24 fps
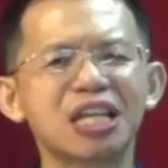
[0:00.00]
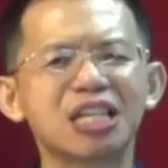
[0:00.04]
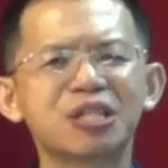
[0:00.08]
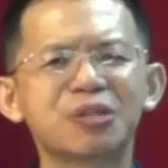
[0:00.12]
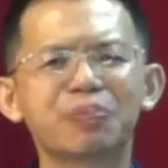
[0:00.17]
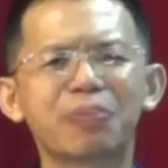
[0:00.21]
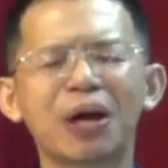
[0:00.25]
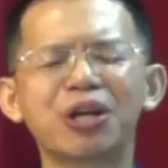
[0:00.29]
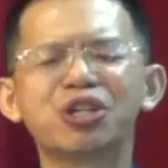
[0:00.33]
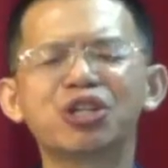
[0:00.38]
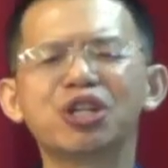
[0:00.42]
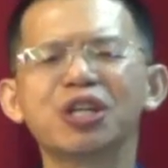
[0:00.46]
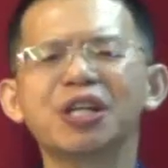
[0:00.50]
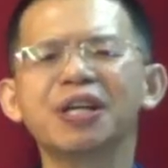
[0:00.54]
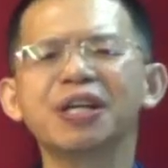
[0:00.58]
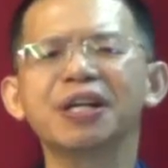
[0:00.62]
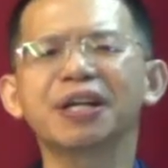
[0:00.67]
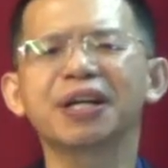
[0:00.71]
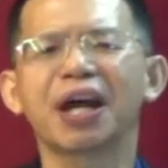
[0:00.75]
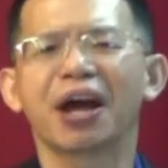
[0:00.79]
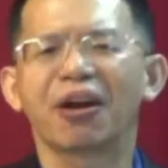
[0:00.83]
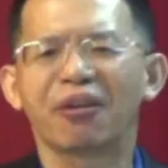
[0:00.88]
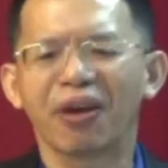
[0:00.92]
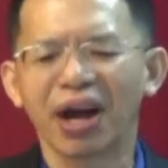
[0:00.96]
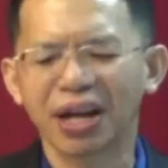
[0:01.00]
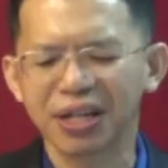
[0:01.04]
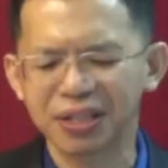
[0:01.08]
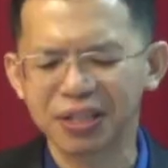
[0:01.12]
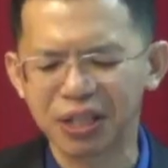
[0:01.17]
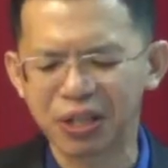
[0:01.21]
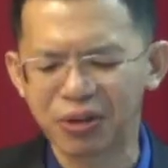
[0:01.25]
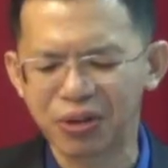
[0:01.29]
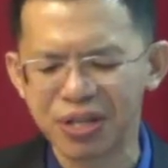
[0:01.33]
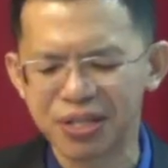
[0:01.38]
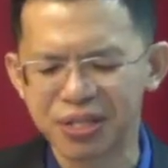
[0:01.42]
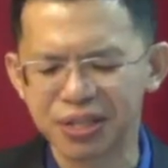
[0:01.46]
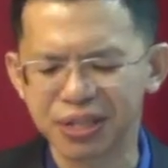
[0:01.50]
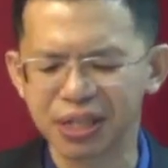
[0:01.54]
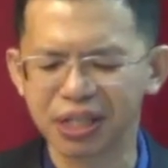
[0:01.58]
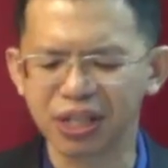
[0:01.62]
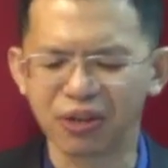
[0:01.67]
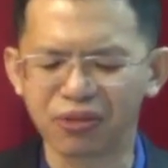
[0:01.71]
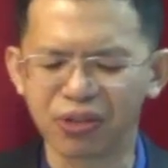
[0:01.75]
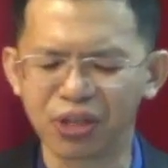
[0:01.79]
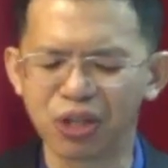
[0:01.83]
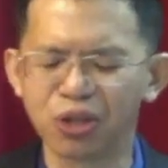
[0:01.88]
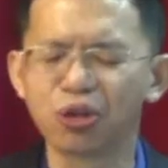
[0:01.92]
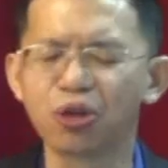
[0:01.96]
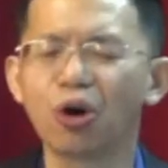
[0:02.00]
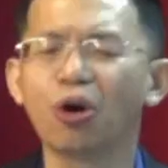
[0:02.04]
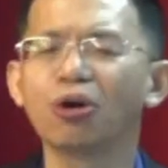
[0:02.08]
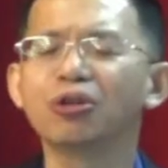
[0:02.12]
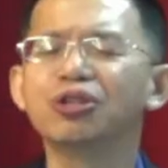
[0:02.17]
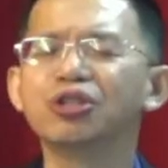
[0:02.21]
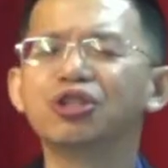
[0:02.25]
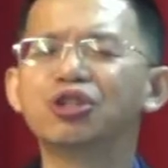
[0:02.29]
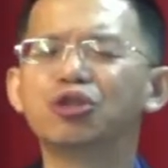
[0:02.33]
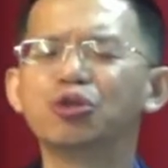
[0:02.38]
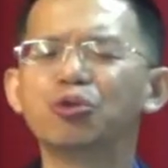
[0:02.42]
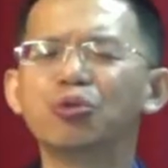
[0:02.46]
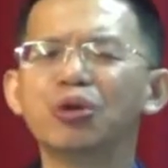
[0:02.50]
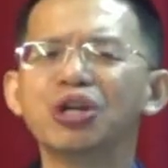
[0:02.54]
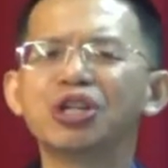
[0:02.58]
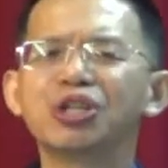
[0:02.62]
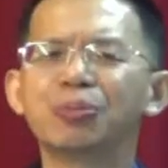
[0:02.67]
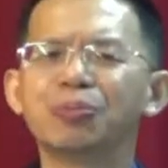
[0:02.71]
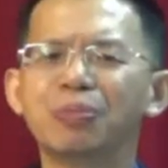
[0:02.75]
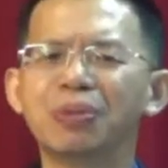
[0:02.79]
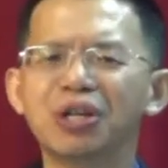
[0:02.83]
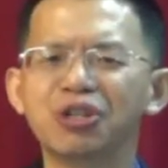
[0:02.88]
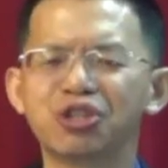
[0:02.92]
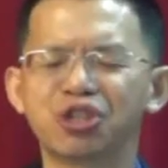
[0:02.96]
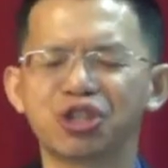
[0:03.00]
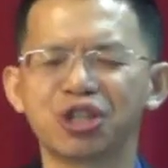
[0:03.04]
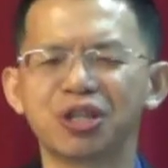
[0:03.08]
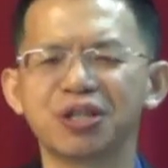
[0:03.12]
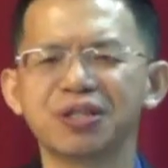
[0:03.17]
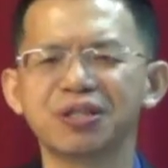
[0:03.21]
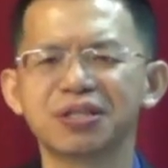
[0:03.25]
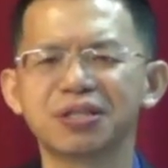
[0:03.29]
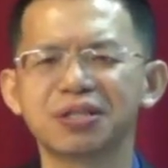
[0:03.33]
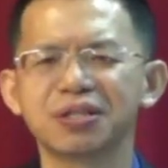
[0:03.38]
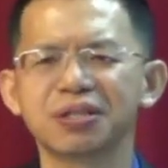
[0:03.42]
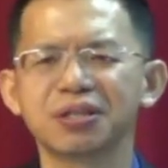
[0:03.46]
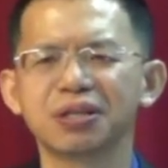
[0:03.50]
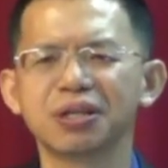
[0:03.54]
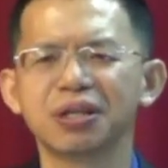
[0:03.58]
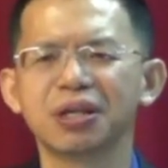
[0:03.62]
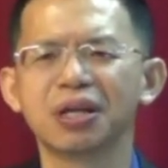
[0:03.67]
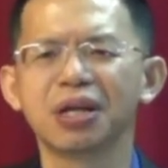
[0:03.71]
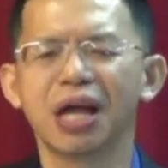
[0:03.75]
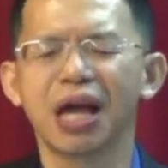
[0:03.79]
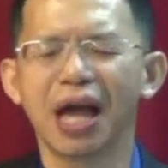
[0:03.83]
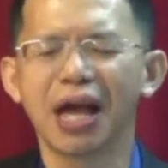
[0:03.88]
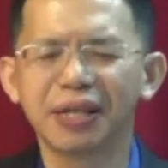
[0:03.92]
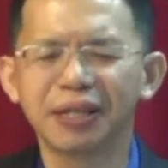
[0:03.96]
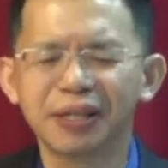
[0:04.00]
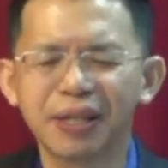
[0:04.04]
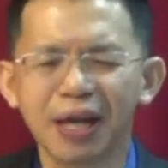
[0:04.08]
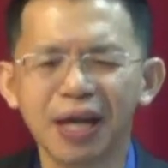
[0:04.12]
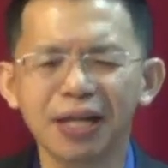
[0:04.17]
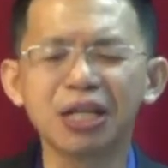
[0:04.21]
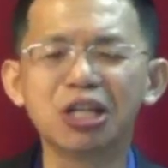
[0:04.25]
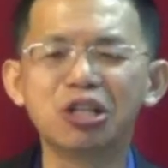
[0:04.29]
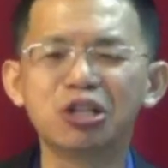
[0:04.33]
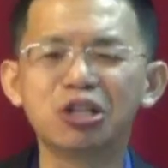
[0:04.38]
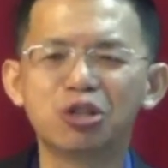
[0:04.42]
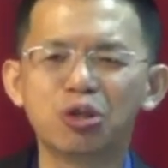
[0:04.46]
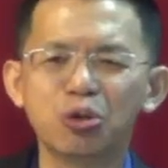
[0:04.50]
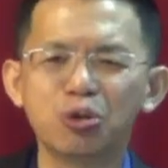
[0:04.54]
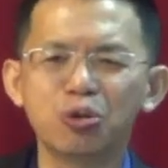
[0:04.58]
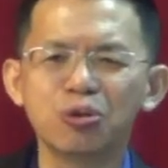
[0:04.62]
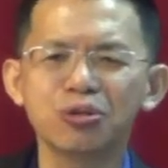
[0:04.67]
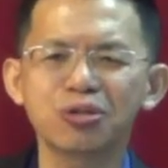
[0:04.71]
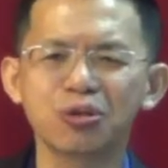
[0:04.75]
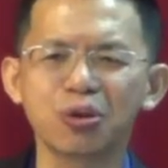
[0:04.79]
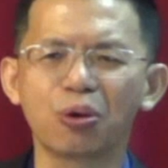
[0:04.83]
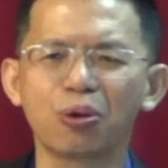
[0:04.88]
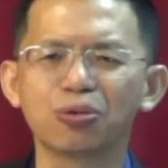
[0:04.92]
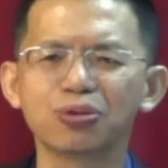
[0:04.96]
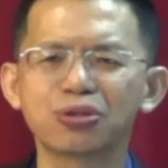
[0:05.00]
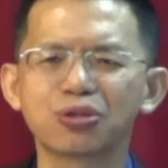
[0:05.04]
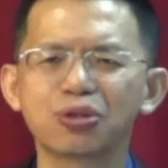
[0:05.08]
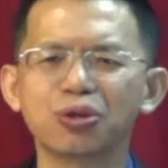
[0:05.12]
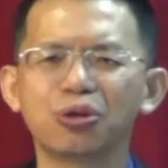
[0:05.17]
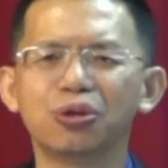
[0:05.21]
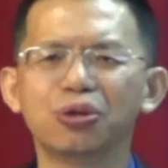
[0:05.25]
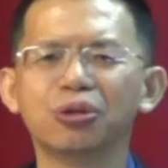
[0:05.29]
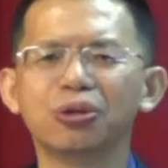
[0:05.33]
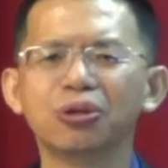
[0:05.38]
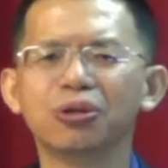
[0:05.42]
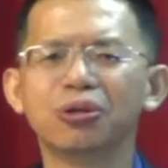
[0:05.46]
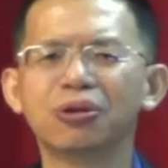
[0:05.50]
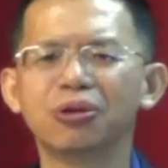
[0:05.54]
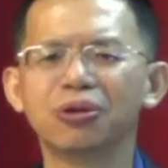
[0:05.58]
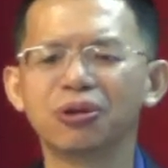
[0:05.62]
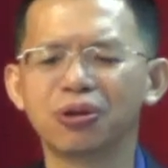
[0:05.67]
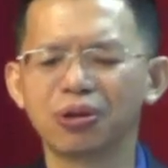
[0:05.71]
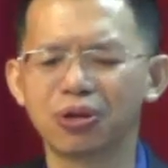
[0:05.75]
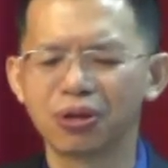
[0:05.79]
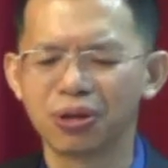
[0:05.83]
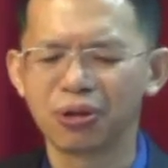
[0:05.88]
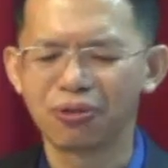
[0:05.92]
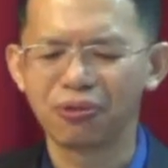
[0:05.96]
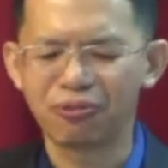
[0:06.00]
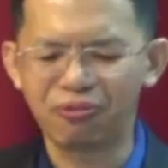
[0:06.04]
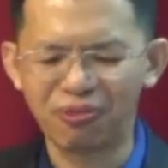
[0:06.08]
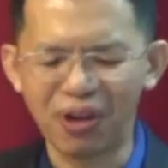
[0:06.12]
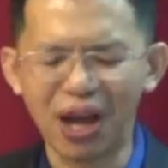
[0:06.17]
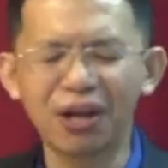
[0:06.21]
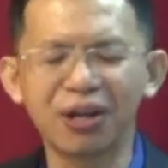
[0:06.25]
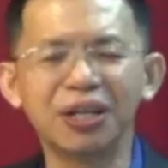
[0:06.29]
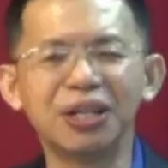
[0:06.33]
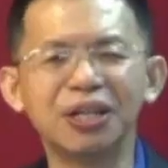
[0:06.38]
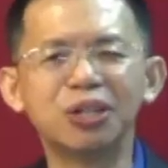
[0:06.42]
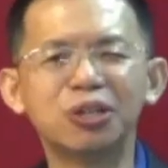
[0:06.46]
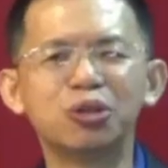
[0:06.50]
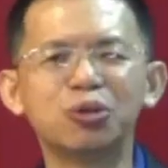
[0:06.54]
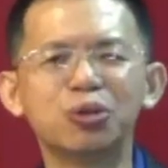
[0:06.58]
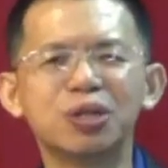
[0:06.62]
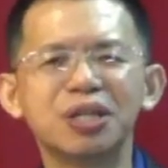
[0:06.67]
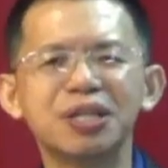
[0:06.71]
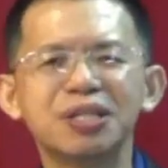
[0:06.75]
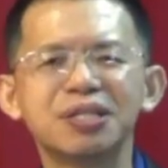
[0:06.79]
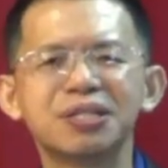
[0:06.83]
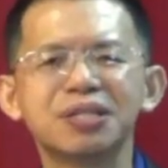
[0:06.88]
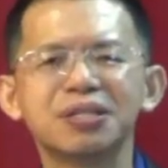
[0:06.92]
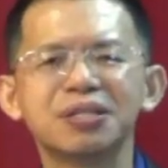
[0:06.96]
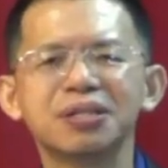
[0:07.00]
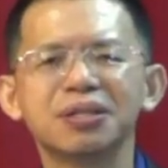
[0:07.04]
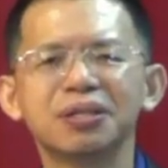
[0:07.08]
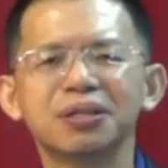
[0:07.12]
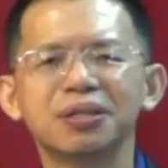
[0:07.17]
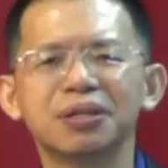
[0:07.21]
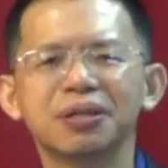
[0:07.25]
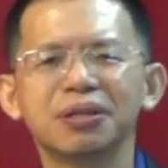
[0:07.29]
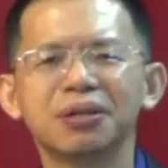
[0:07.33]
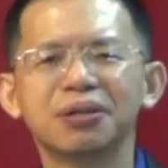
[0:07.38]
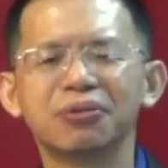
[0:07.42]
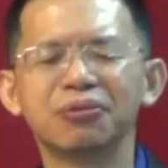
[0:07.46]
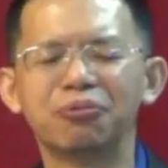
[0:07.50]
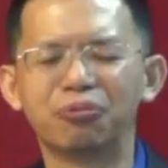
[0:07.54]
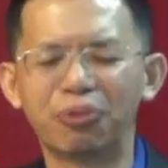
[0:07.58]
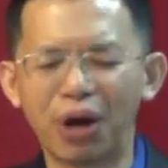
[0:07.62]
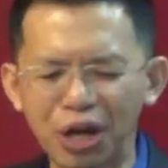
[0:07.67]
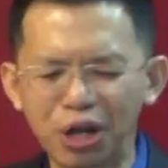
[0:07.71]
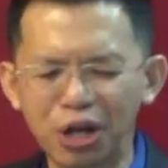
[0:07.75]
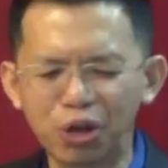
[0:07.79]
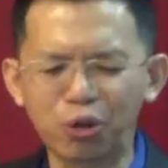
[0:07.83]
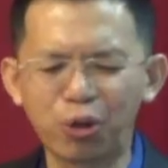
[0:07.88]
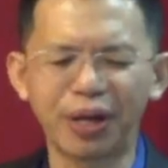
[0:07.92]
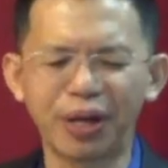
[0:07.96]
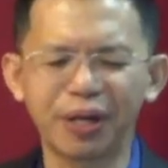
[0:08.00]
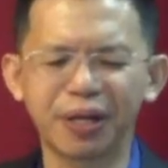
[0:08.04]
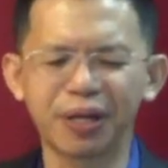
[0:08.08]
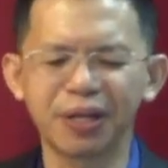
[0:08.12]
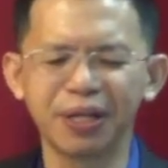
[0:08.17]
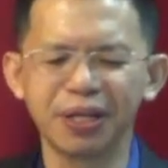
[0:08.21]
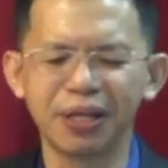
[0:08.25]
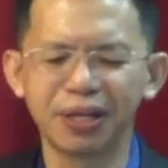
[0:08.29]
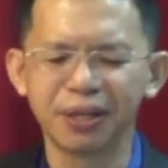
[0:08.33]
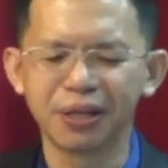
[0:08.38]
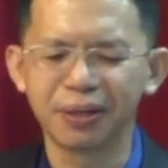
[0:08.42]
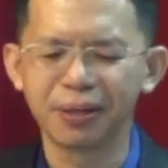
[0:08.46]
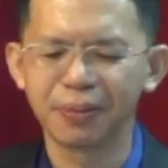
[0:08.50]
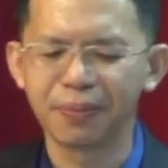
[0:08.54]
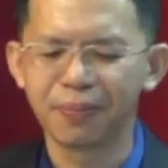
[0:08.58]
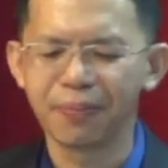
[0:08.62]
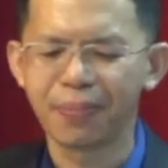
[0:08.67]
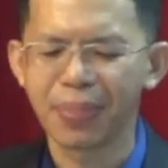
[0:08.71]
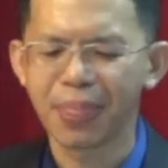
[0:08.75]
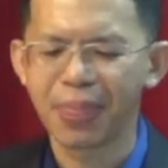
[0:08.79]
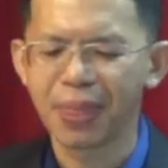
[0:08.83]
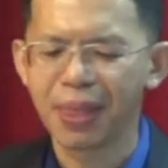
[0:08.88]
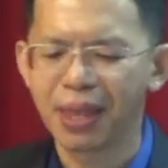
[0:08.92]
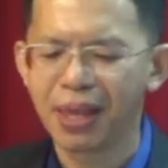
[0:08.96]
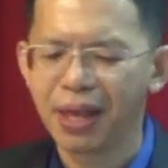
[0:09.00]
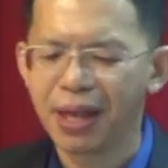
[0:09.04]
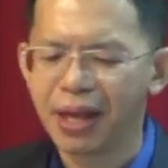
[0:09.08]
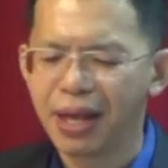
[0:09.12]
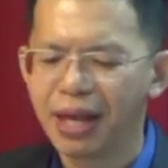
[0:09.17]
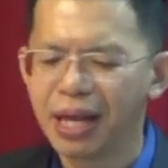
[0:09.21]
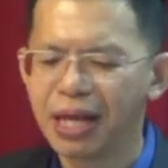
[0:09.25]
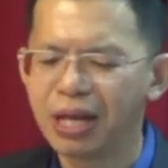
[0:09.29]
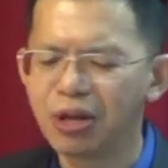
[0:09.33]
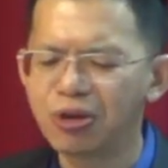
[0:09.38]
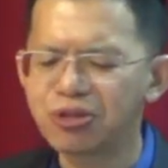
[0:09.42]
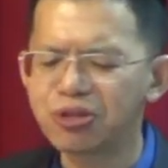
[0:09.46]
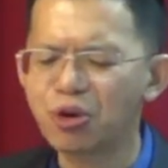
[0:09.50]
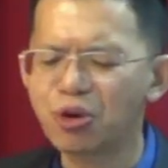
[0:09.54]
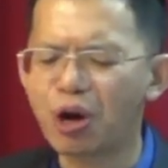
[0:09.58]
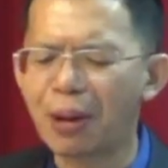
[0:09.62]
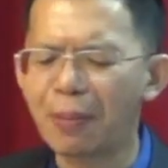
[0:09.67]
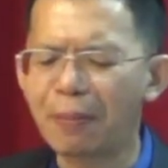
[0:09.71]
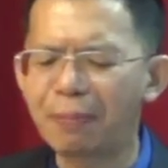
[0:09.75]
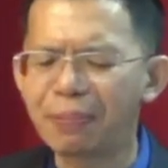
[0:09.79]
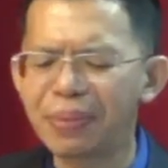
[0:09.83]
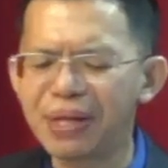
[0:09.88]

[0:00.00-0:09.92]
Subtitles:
especially characteristic of the non-Jewish merchants? And yet the Jews also fell into this very quickly. It also